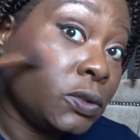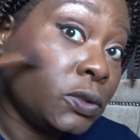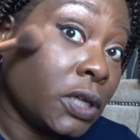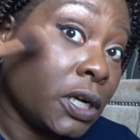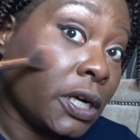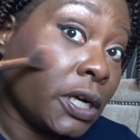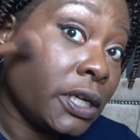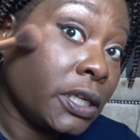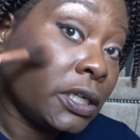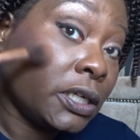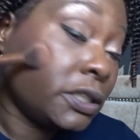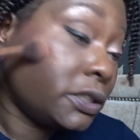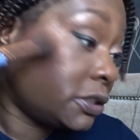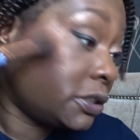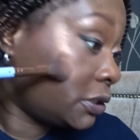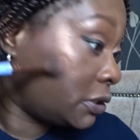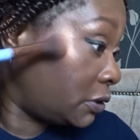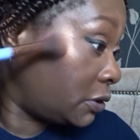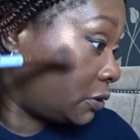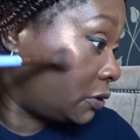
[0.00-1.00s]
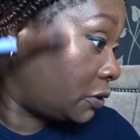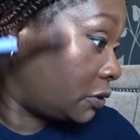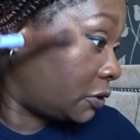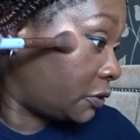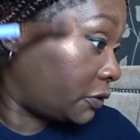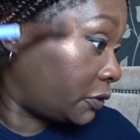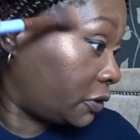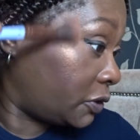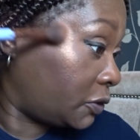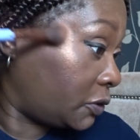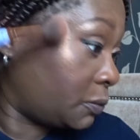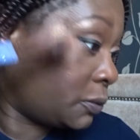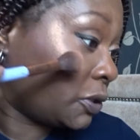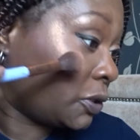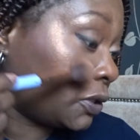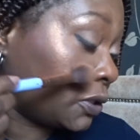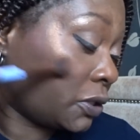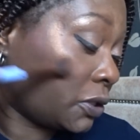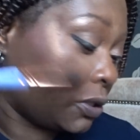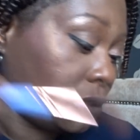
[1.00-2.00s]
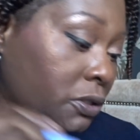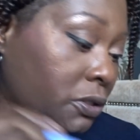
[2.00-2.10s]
highlighter, so it does work.